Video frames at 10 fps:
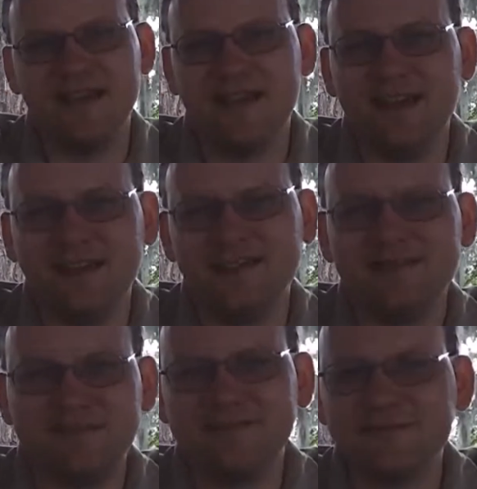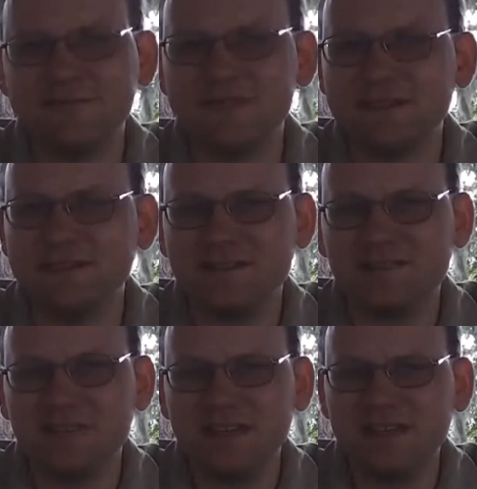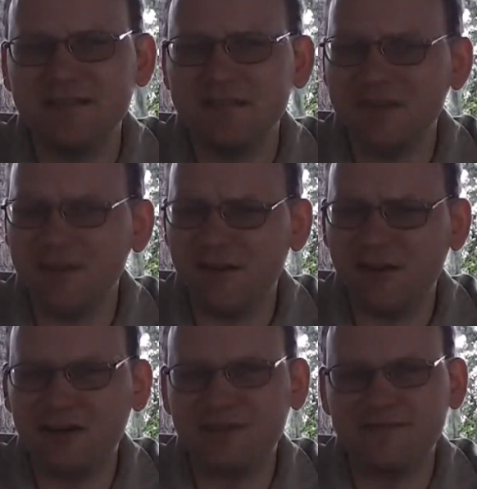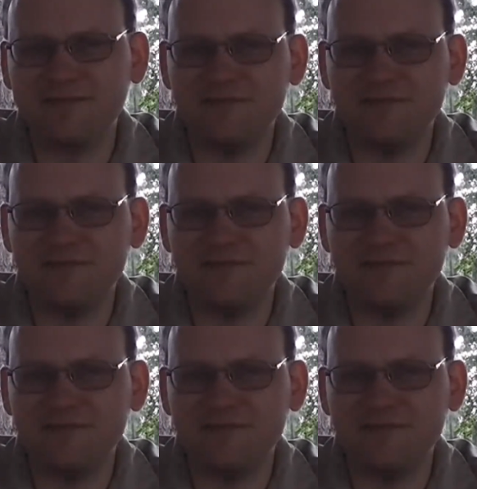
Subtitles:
And very simply, they all are